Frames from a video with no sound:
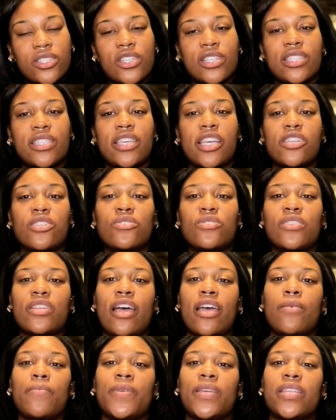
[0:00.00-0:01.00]
Gestational
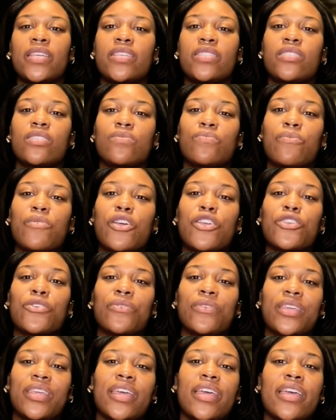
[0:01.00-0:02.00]
diabetes is what you
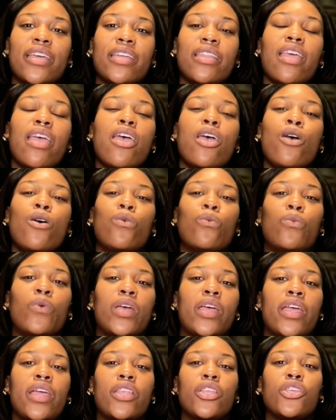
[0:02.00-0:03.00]
get
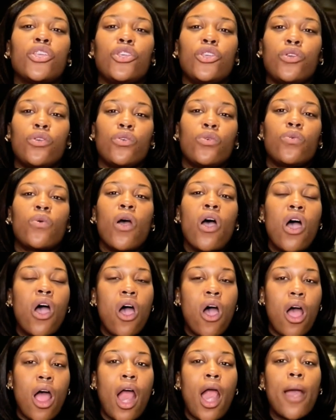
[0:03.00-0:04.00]
when you
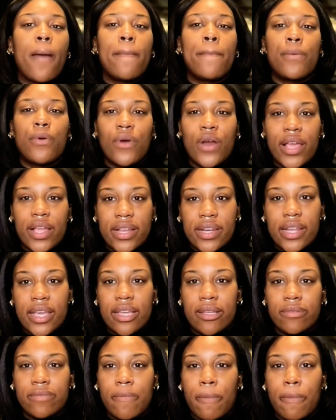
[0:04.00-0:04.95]
are pregnant.